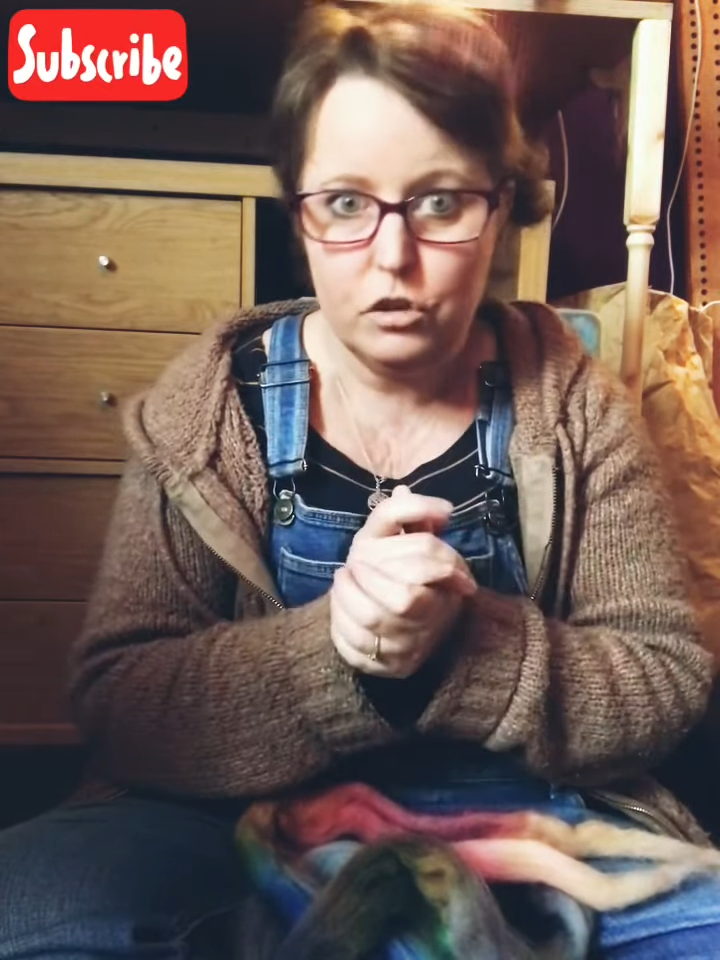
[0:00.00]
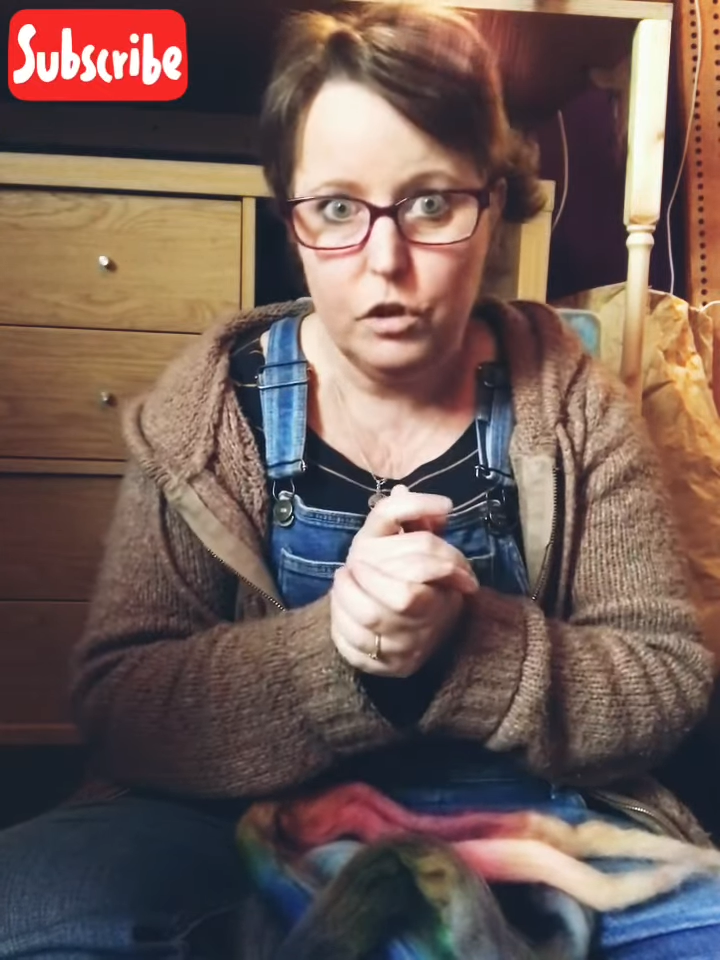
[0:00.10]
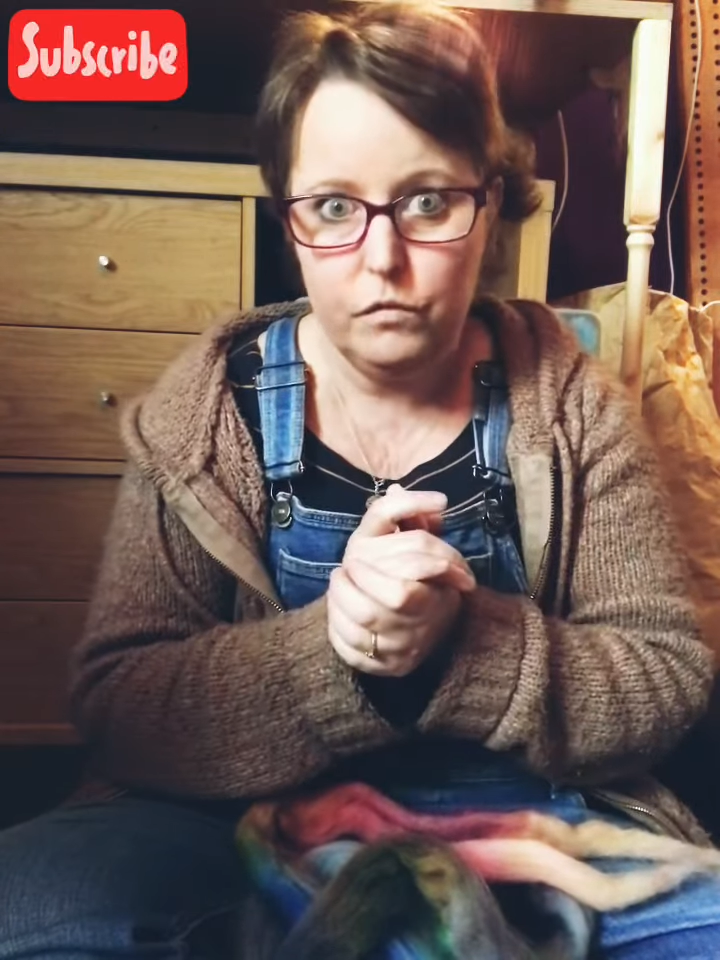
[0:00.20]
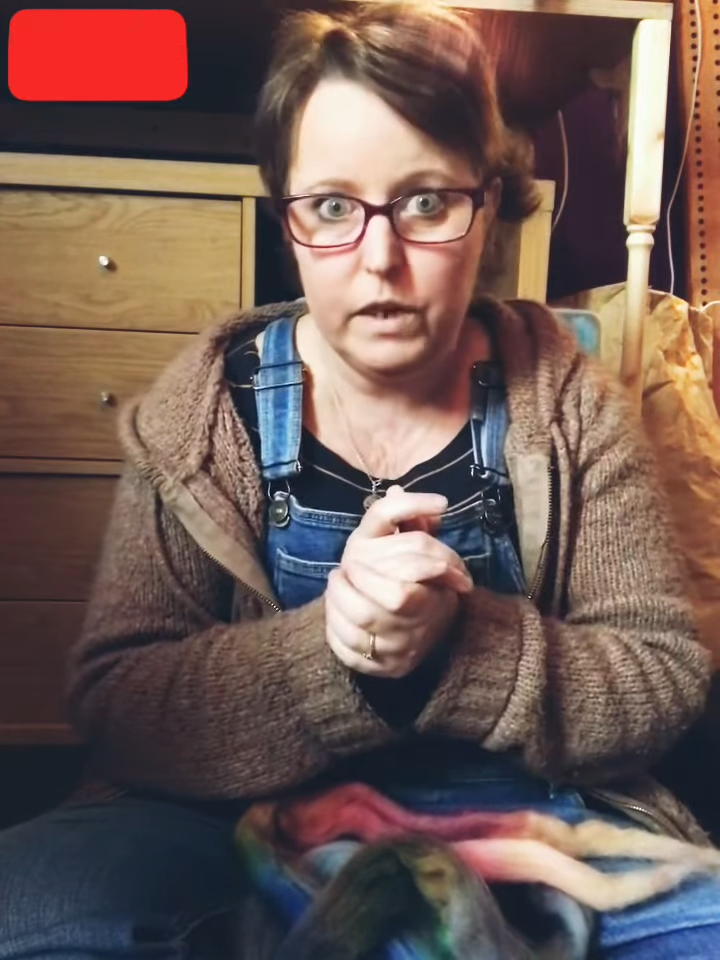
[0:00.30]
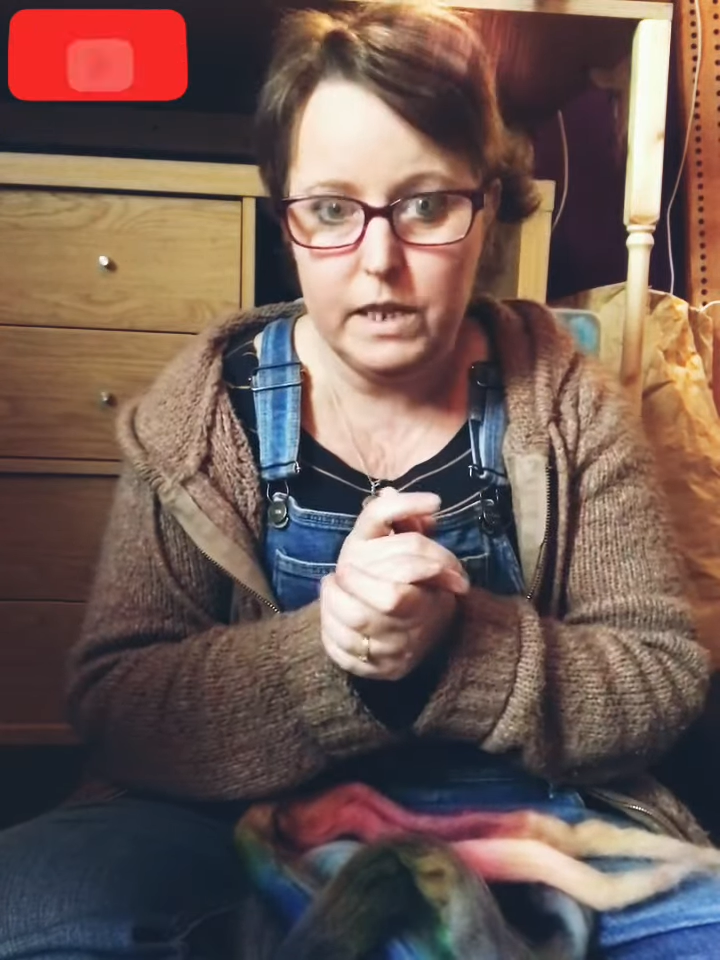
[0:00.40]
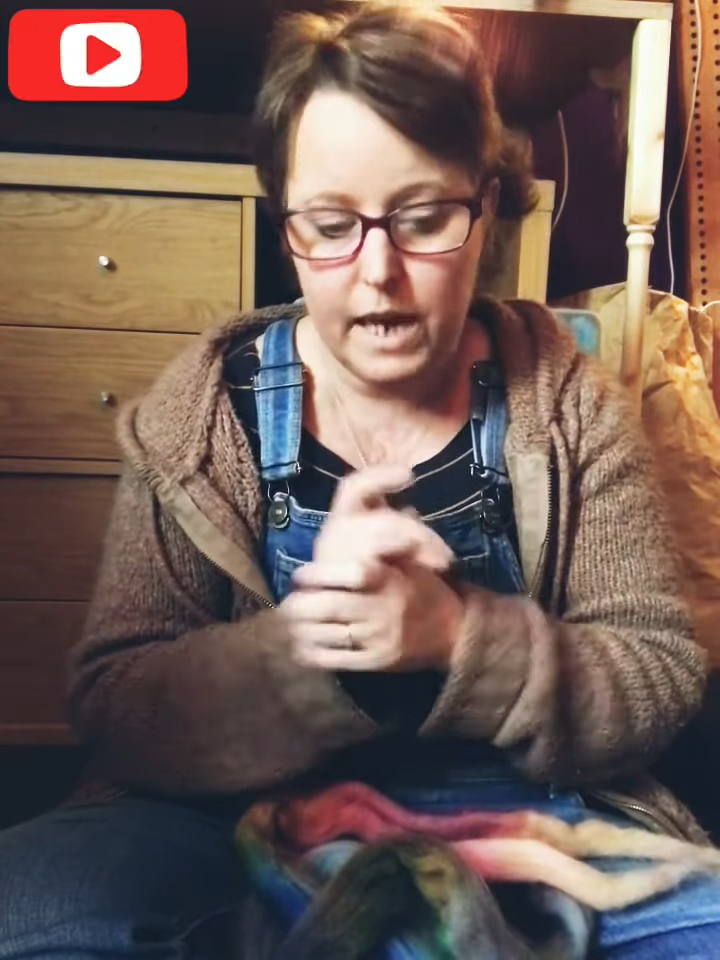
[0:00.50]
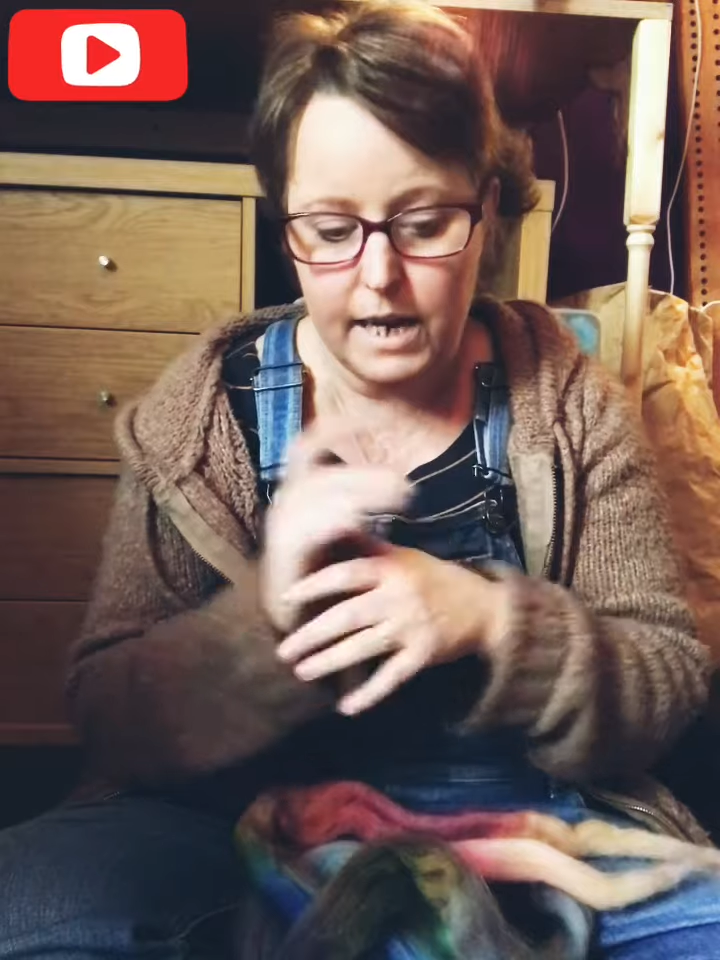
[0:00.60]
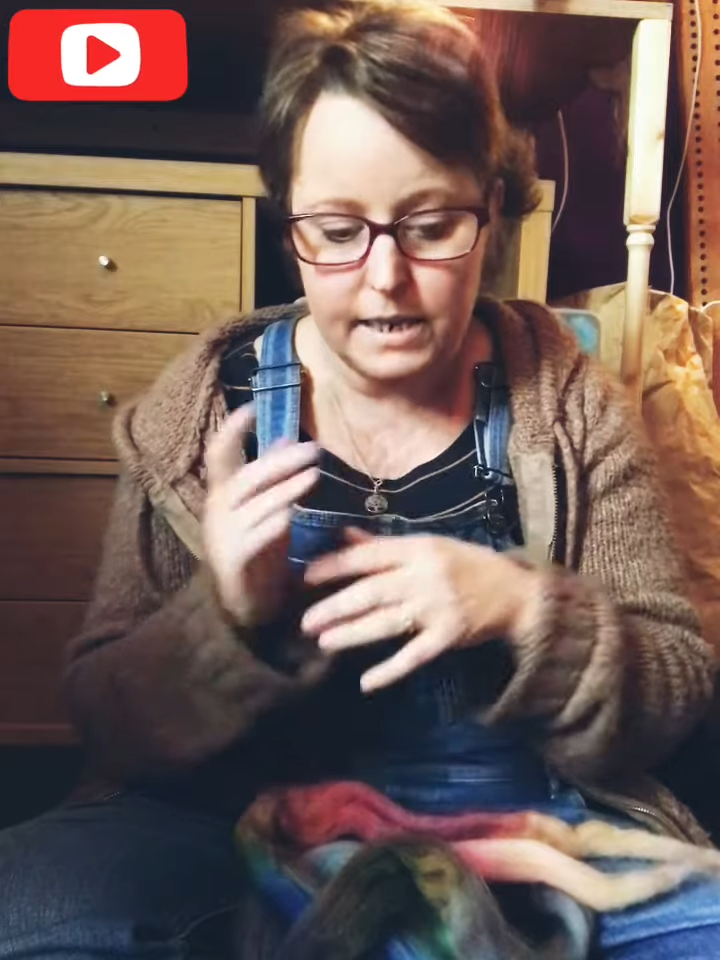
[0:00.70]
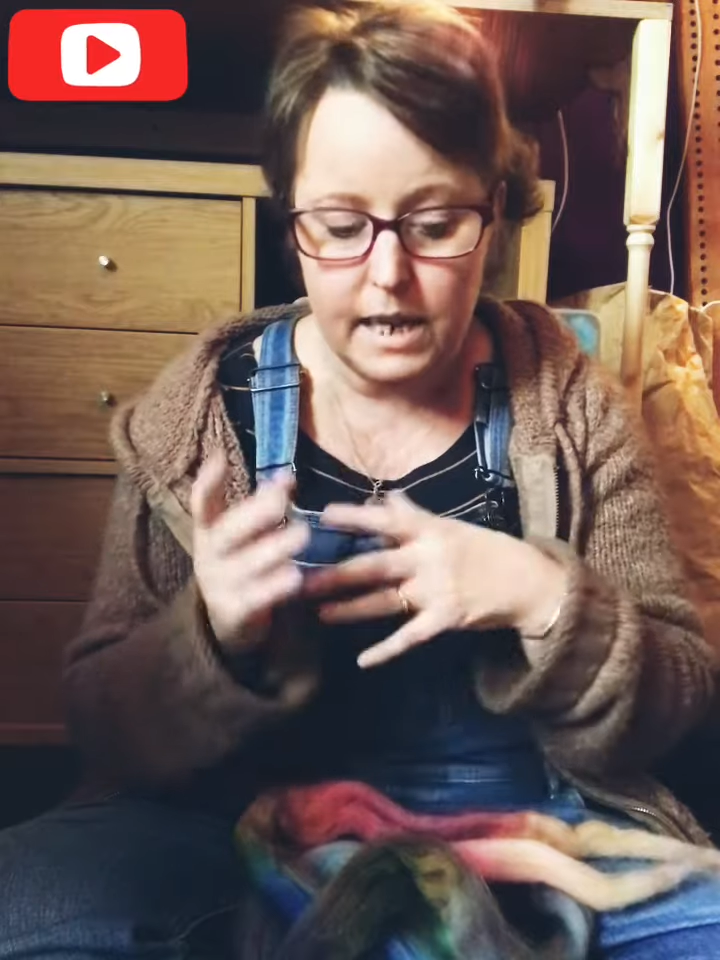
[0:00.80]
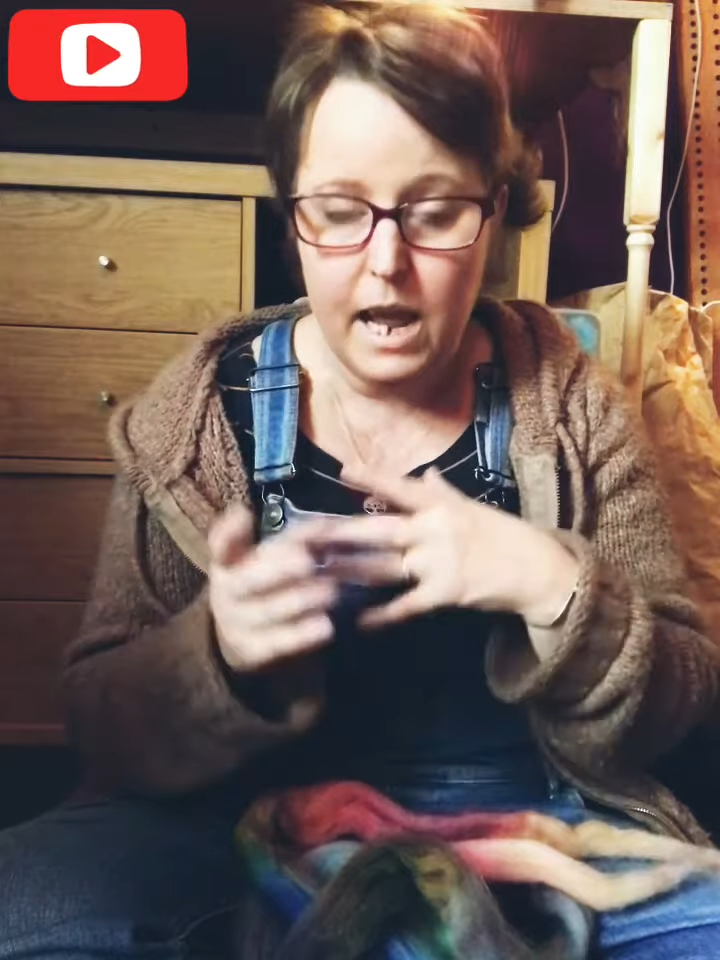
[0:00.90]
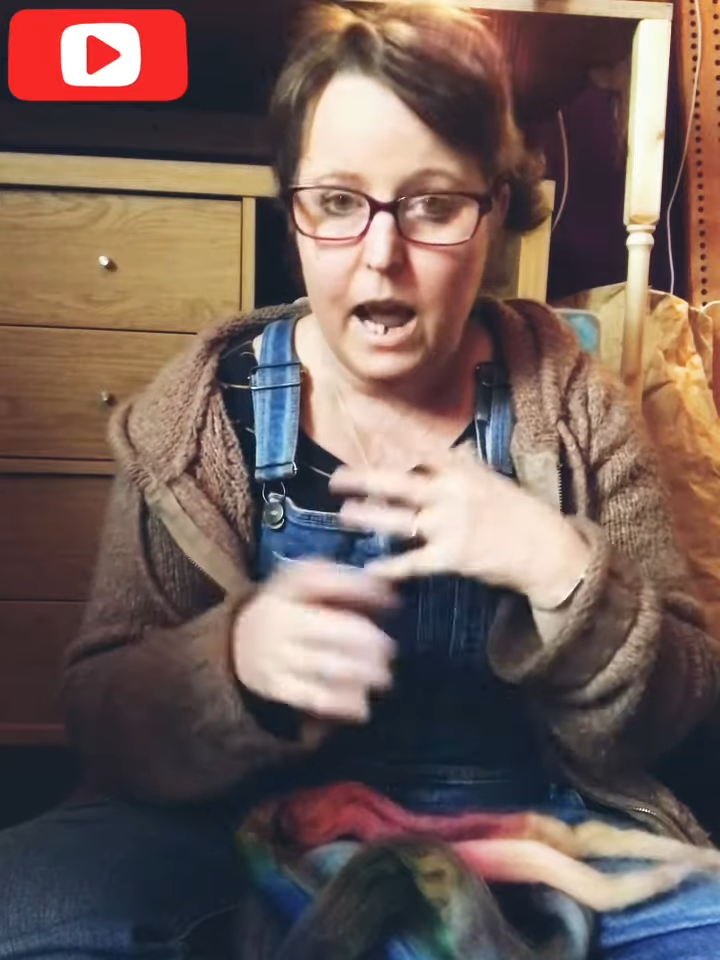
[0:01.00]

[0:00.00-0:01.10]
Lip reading: look really nice,